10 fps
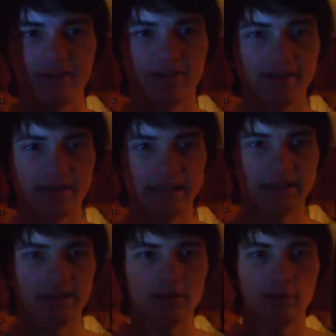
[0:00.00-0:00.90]
feeling
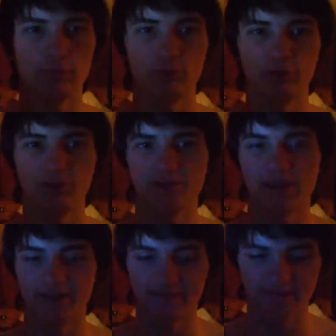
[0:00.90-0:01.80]
when you
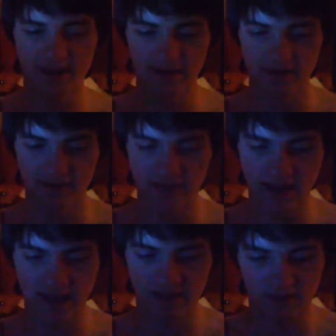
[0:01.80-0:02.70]
say the fact
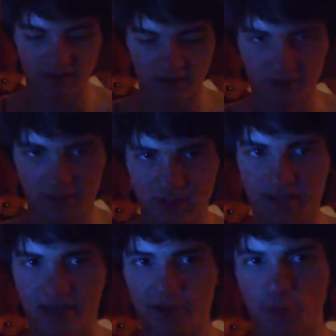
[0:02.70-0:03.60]
that
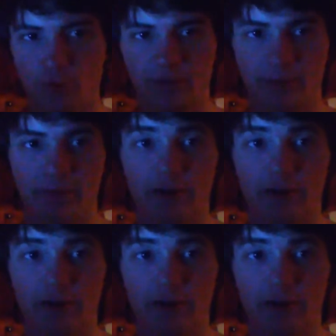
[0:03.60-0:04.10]
D was a